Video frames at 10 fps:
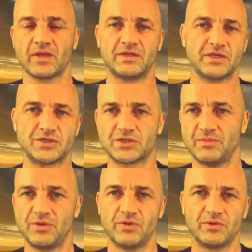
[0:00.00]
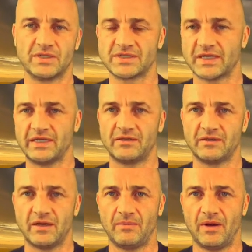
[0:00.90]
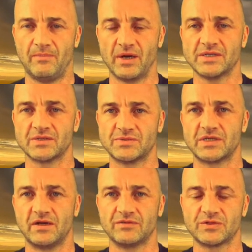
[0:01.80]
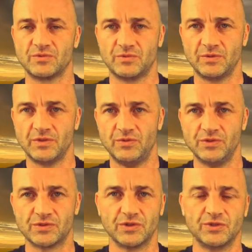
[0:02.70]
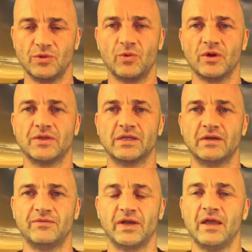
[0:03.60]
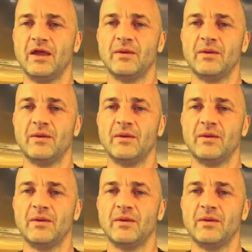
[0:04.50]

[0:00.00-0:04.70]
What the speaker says: decide amongst themselves who's going to do what delivery.